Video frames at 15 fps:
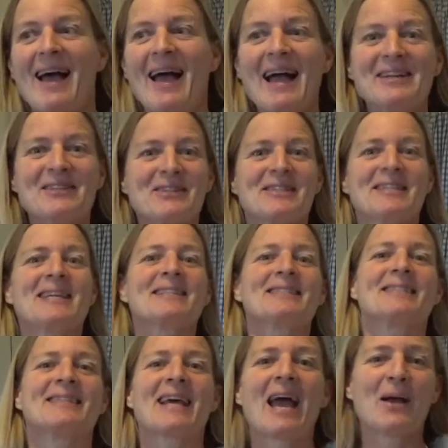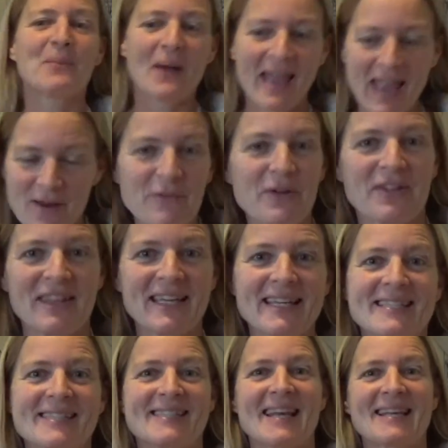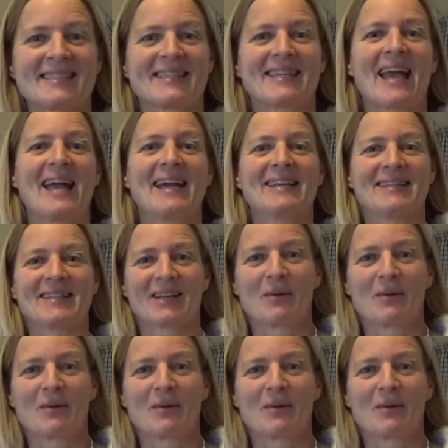And you see it today where everything is desiccated,